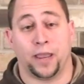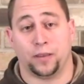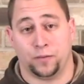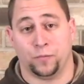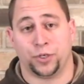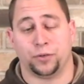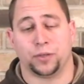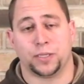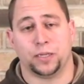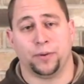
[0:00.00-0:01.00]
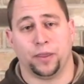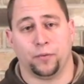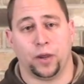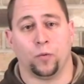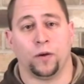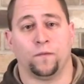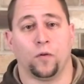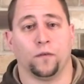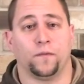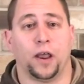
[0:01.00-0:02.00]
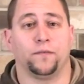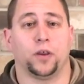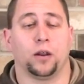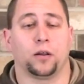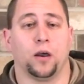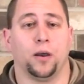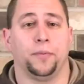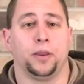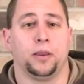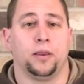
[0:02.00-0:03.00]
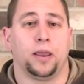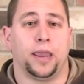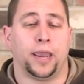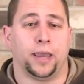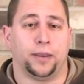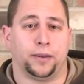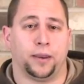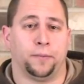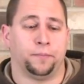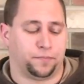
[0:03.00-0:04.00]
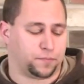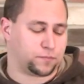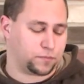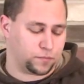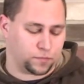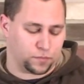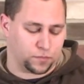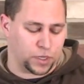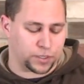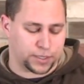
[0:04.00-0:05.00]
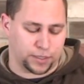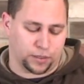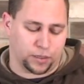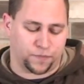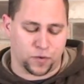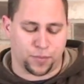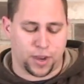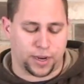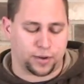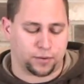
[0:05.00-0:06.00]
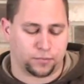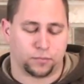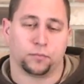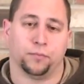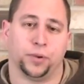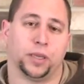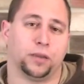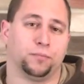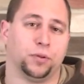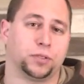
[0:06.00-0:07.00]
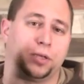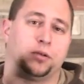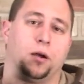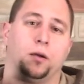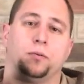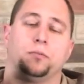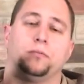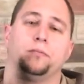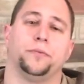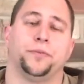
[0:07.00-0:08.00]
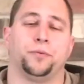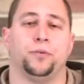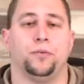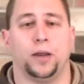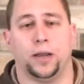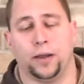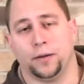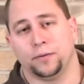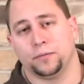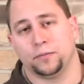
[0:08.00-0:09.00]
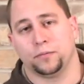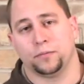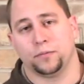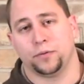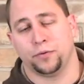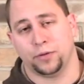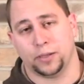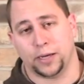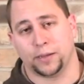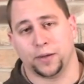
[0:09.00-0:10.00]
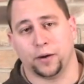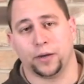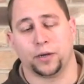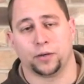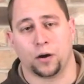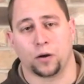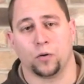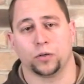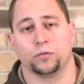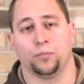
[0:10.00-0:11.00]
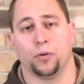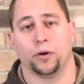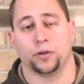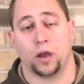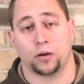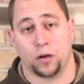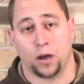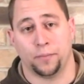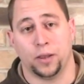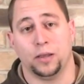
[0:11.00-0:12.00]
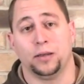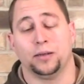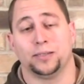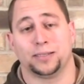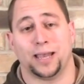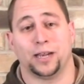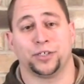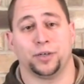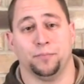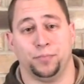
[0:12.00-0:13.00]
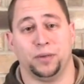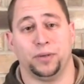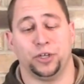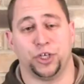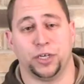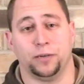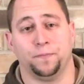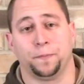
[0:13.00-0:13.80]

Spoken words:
which you can see, by the way, at 145.com. And here's the deal: if you buy beginning blues guitar through the link there at guitarcoursereport.com/BBG,